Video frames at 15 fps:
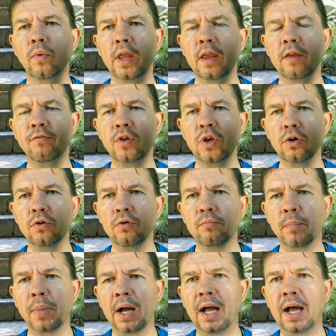If you
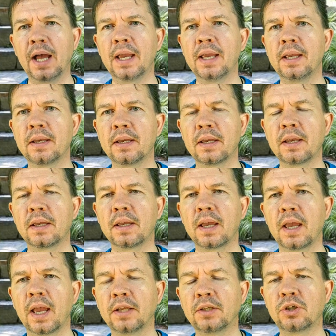buy
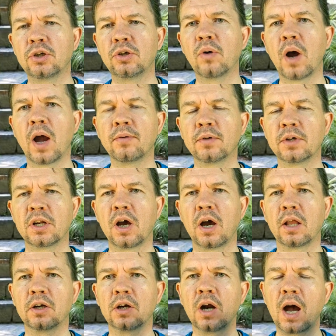a
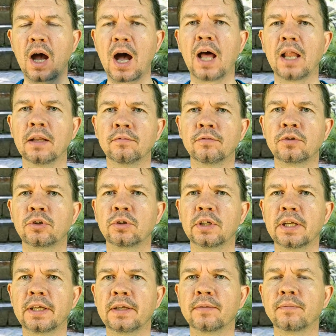$200 olive
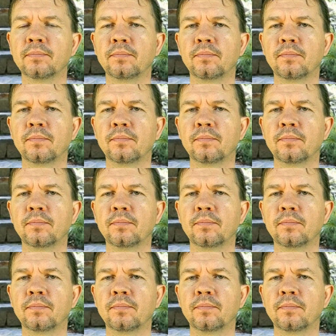tree